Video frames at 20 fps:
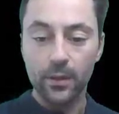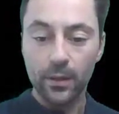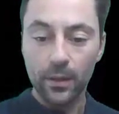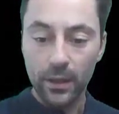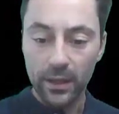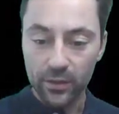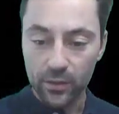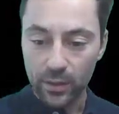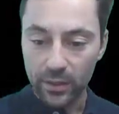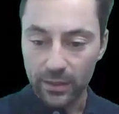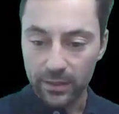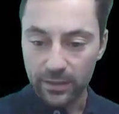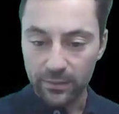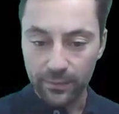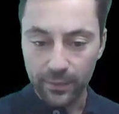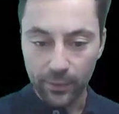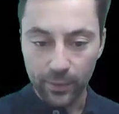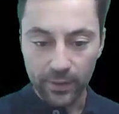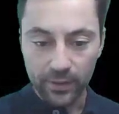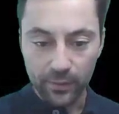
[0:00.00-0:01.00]
Actually, it's
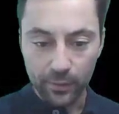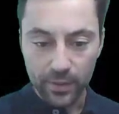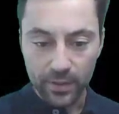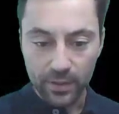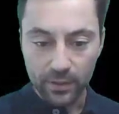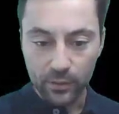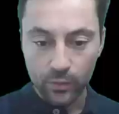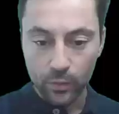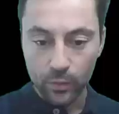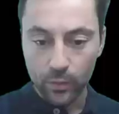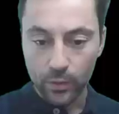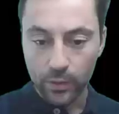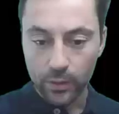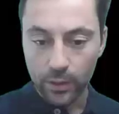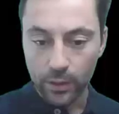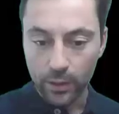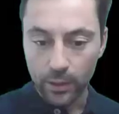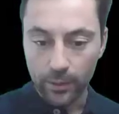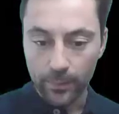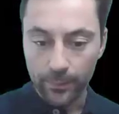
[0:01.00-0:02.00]
very interesting to
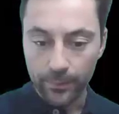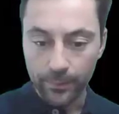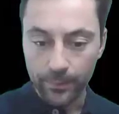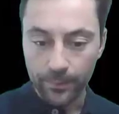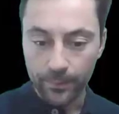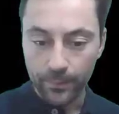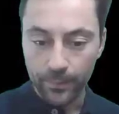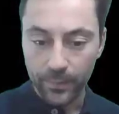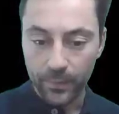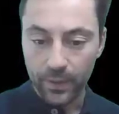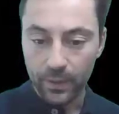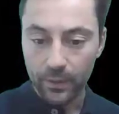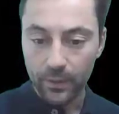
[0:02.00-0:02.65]
look on